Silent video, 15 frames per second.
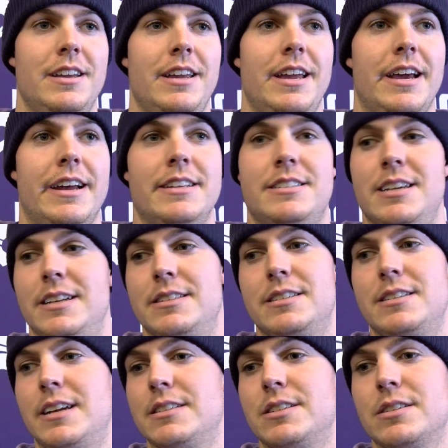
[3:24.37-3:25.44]
yeah,
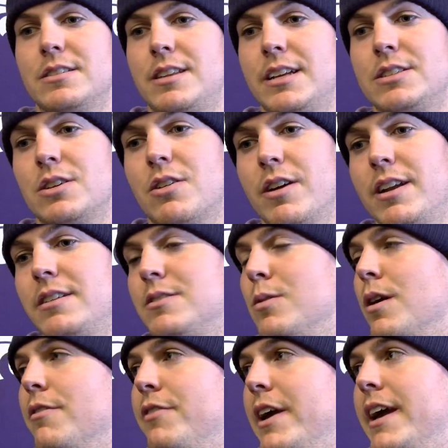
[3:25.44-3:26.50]
that's a credit to
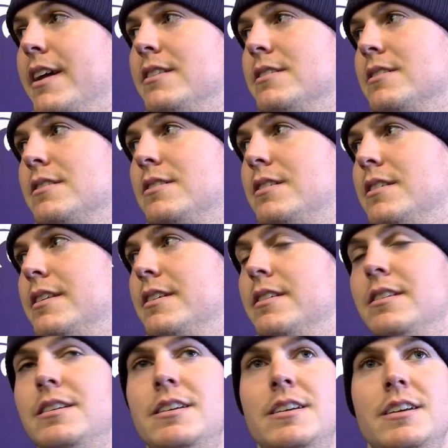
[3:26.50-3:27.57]
our fans and to
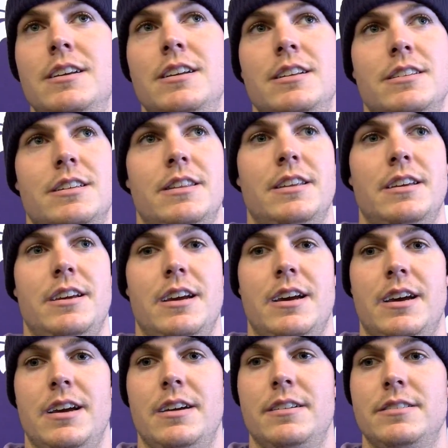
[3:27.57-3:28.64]

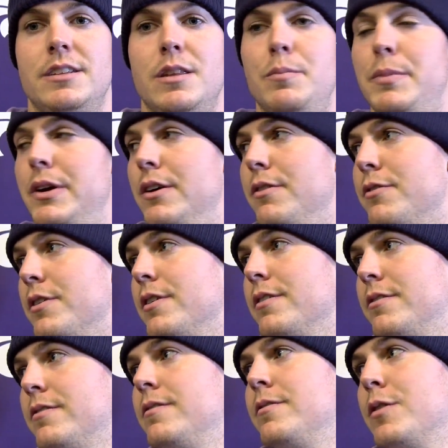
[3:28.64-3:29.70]
the Bill
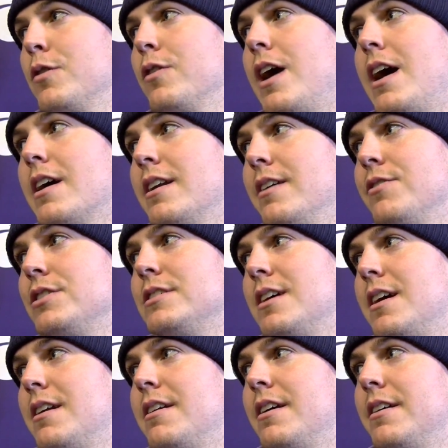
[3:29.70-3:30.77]
for rocking every
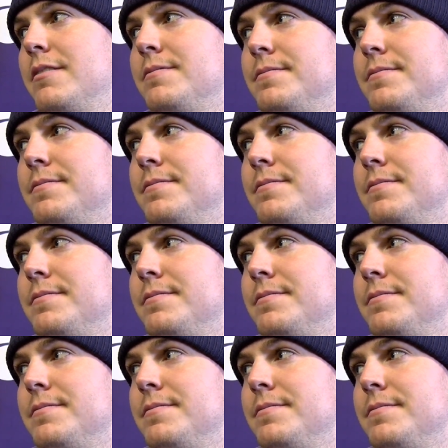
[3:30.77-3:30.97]
Saturday.